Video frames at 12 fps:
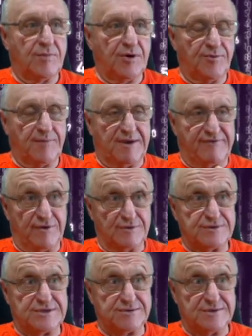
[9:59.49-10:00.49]
both my
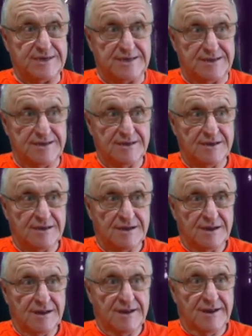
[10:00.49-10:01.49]
phone screen
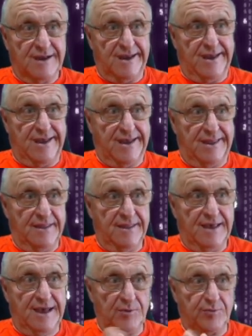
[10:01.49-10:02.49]
and the